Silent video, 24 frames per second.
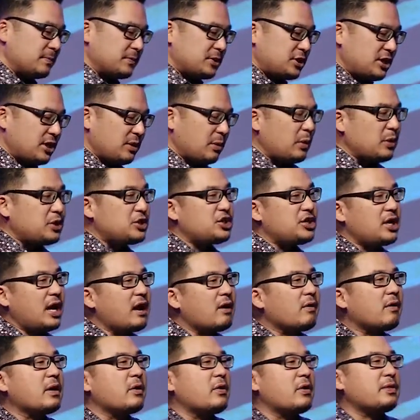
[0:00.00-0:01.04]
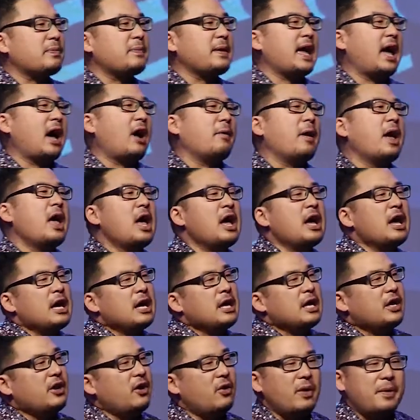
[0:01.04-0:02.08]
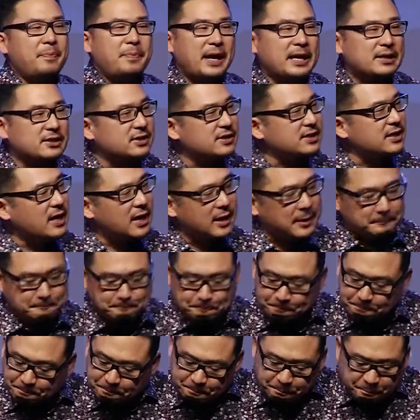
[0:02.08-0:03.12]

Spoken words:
she was sharing with me how, you know what, Pastor Tom,